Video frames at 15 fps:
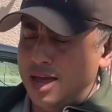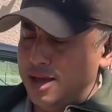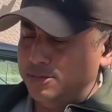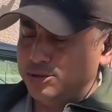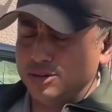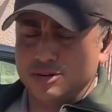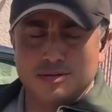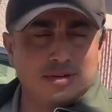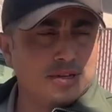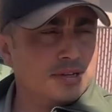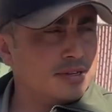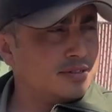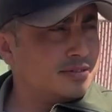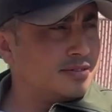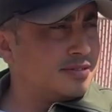Absolutely.
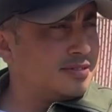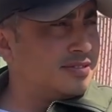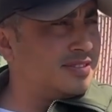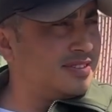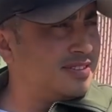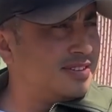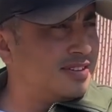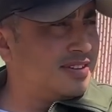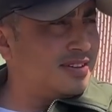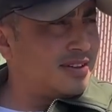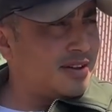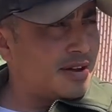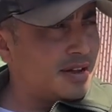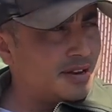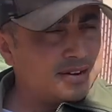Cool. Yeah. Damn.
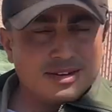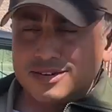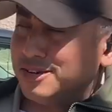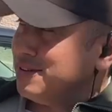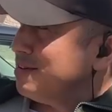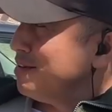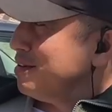All right. Hey, we